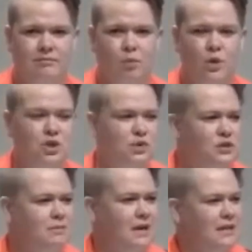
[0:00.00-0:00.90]
We choose
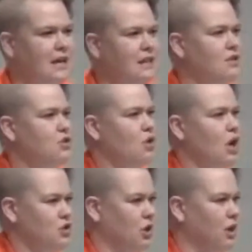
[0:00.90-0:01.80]
to maintain the
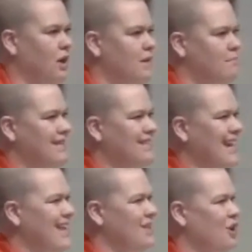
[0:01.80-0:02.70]
structure,
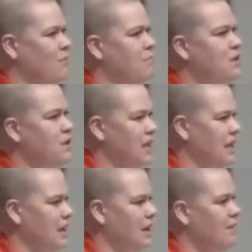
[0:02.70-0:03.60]
maintain the
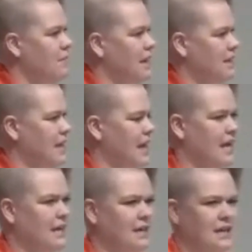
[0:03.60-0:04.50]
community,
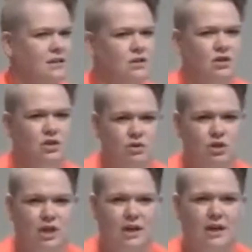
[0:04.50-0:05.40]
maintain the
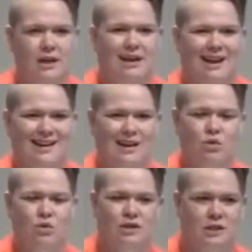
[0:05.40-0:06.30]
institution, and
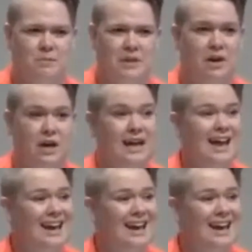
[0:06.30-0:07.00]
ignore the spirit.